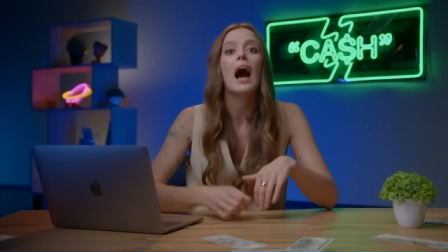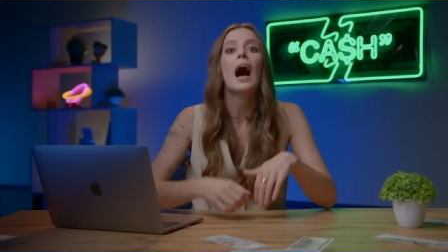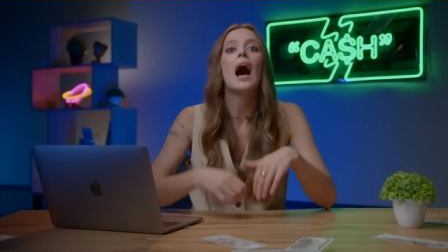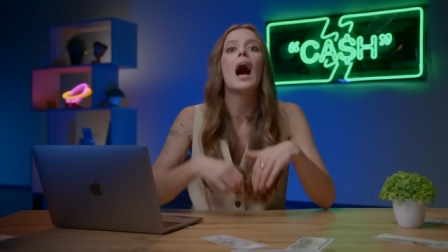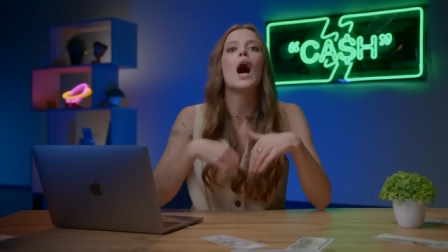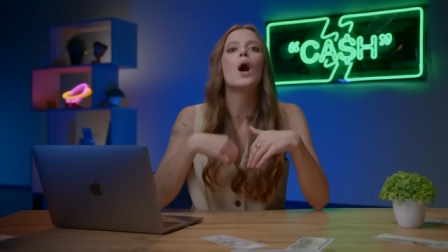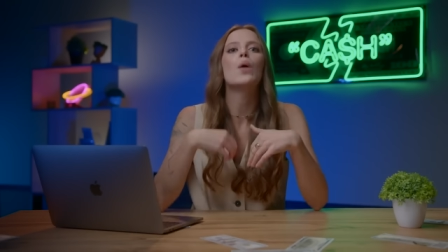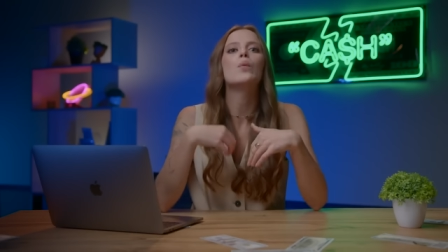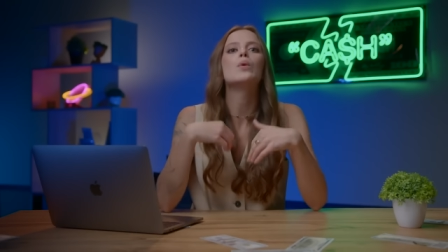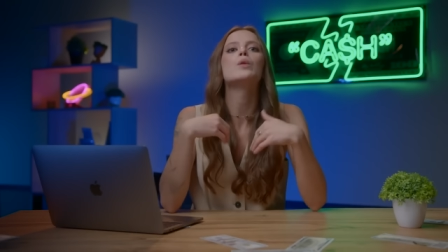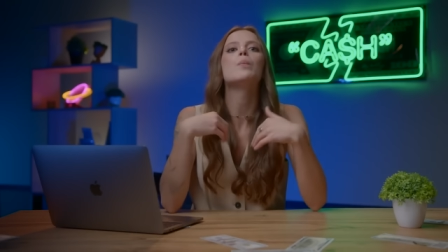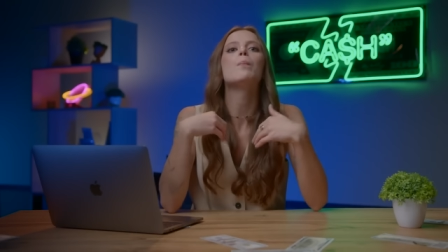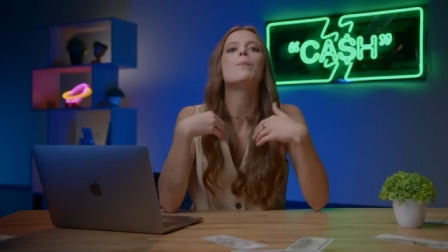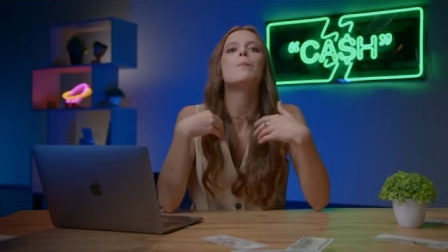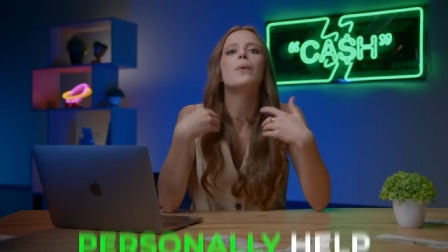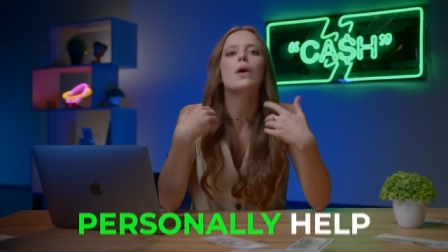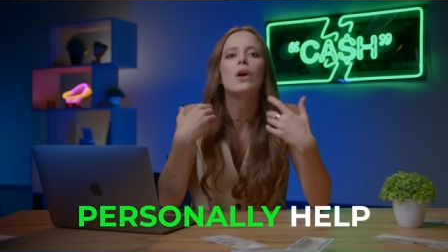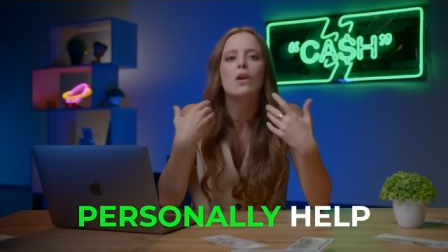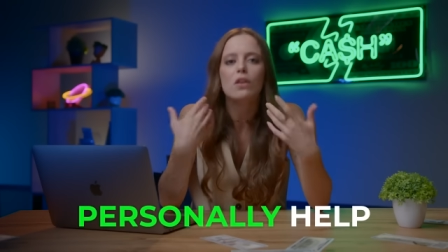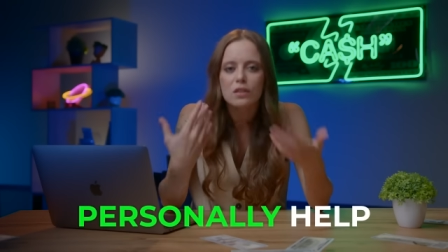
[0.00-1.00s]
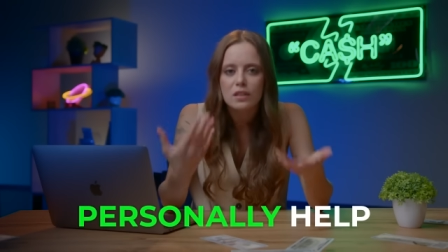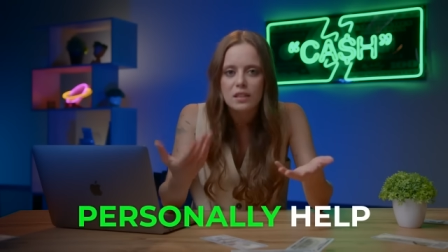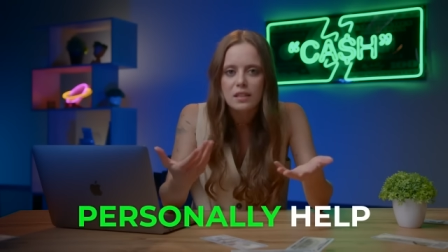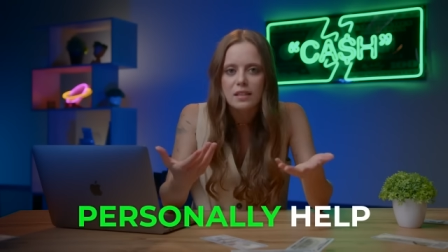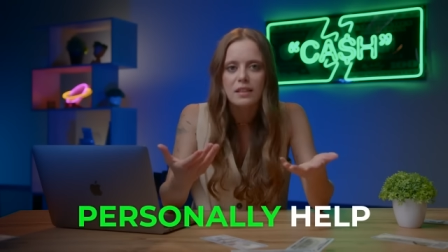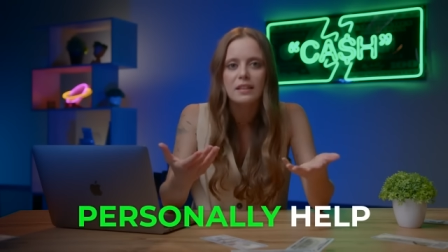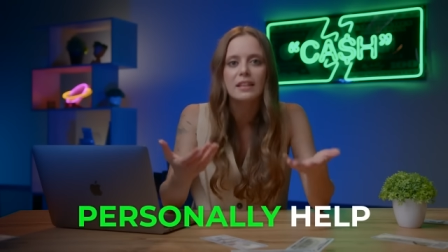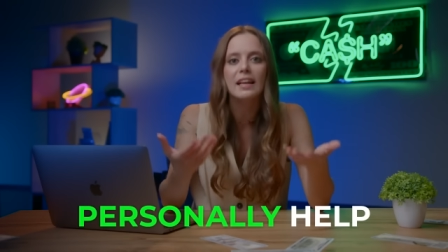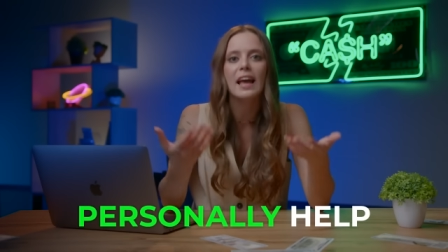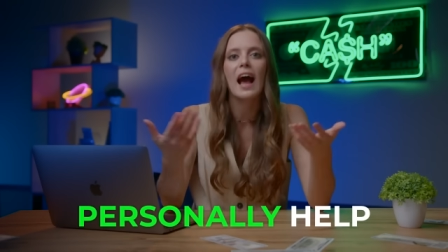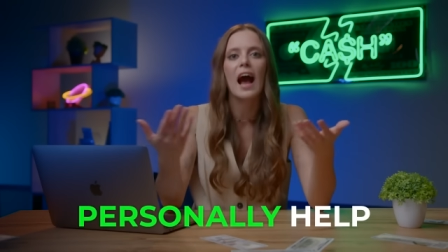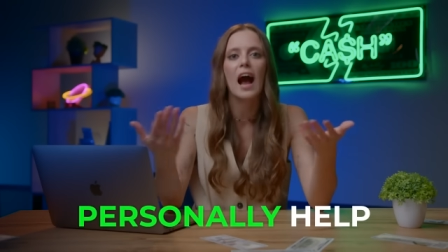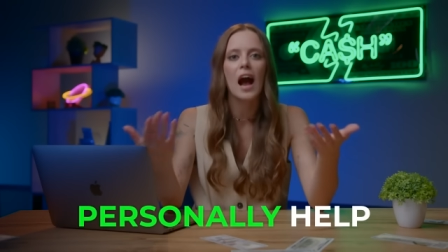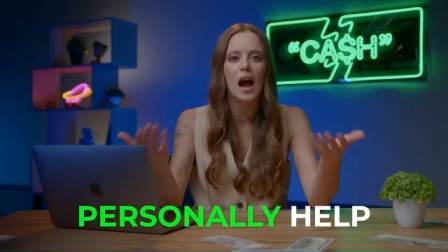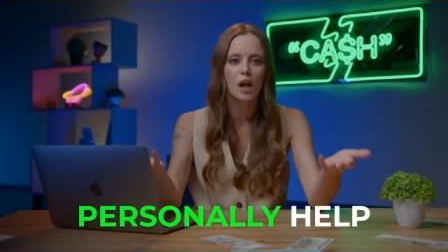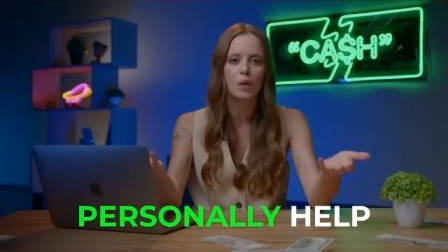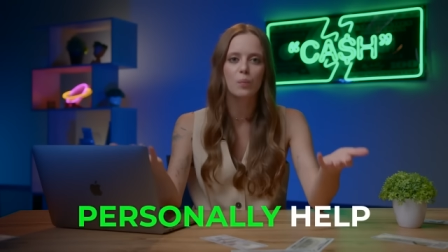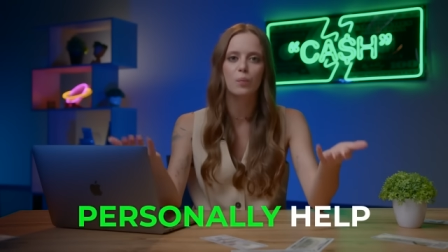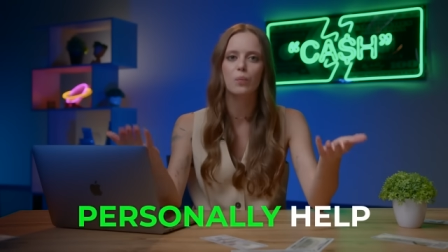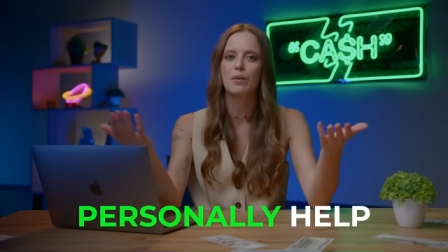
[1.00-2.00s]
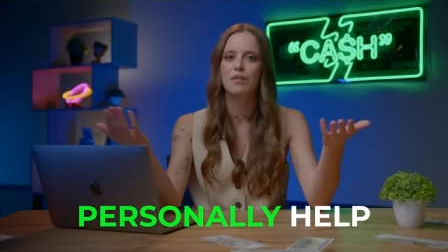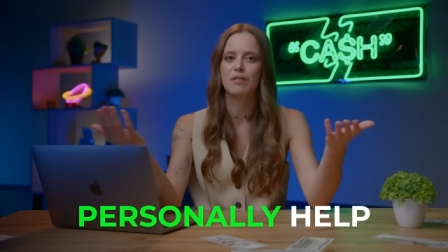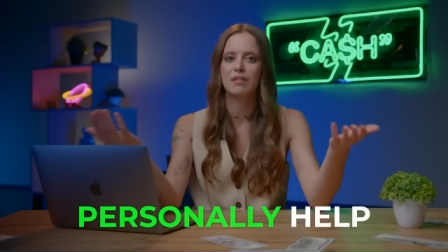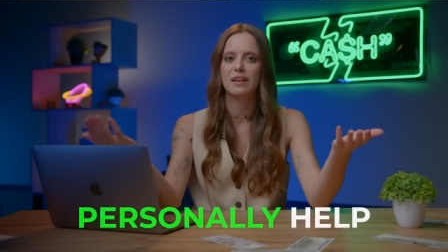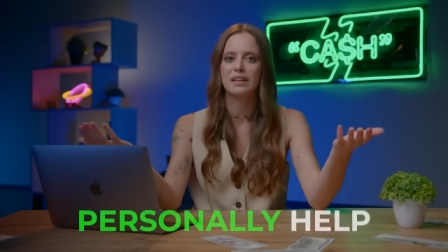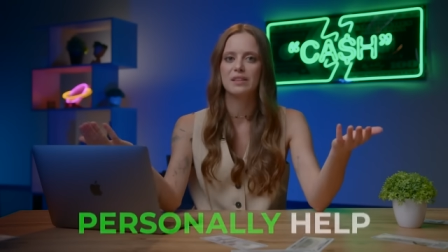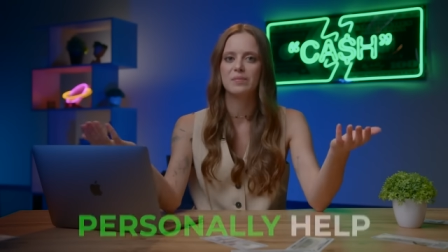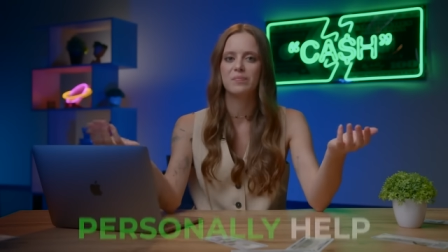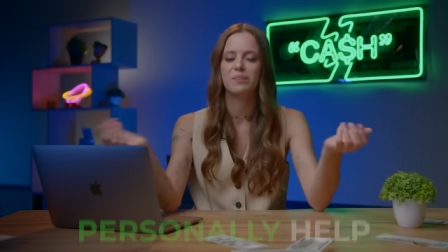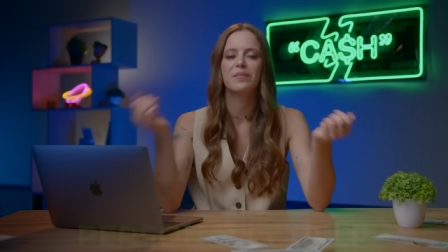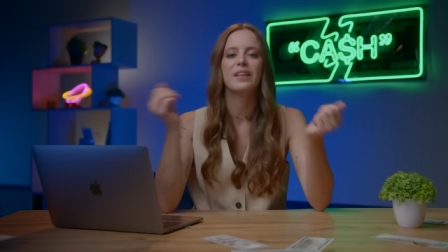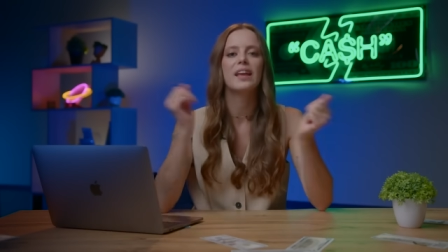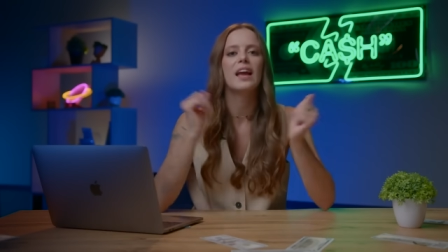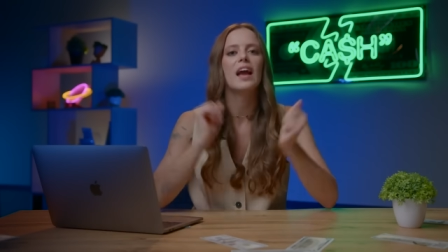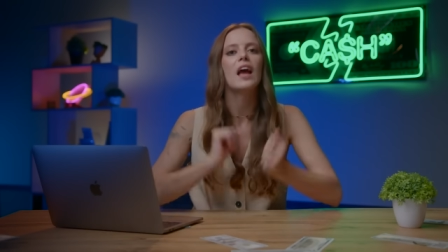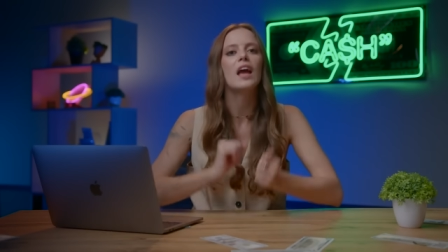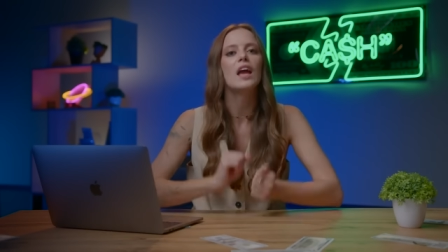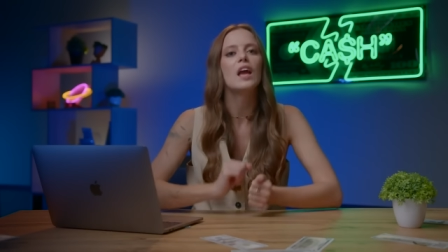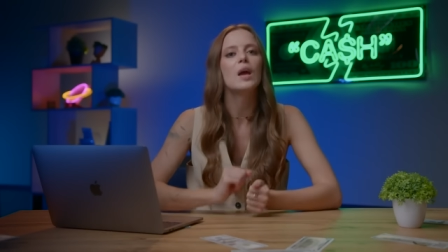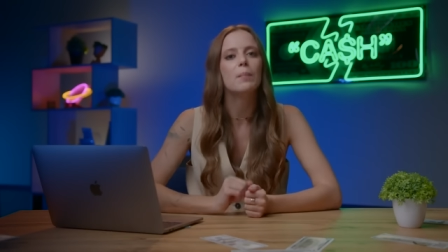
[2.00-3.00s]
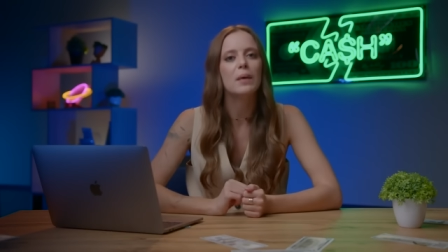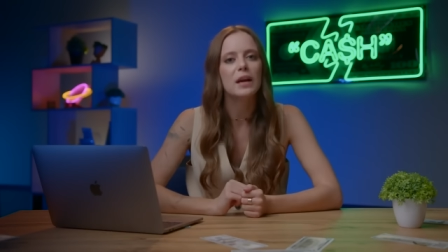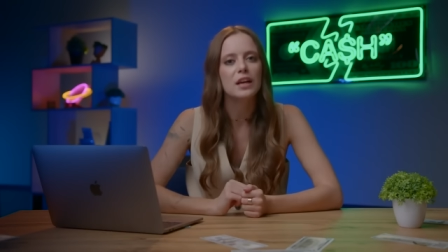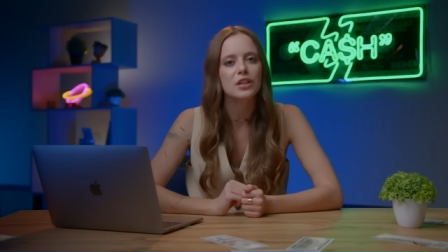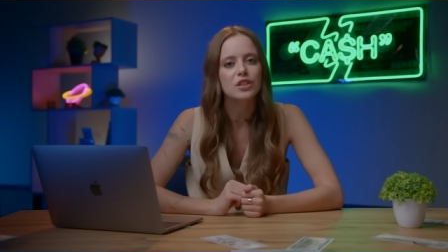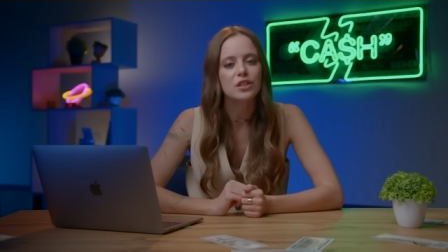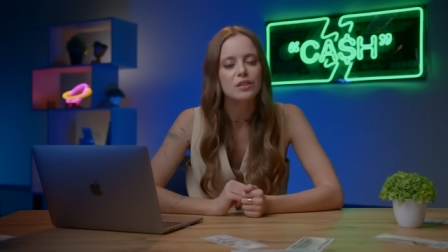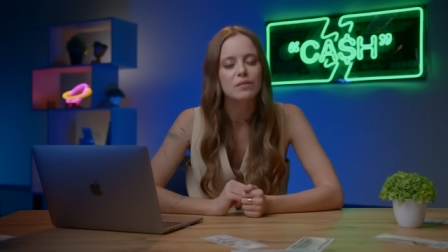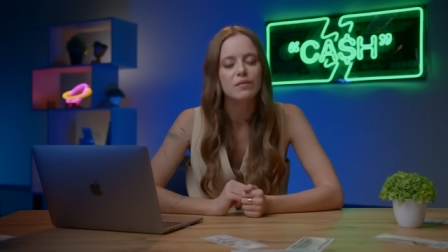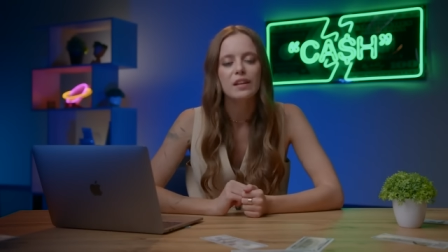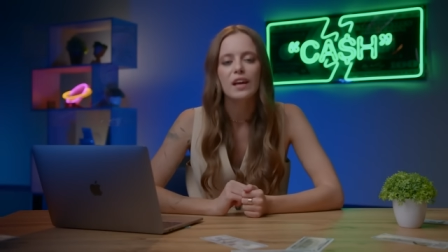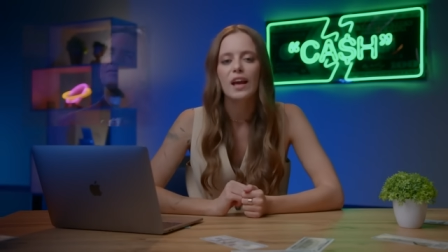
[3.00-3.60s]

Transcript: I will personally help with it. Imagine,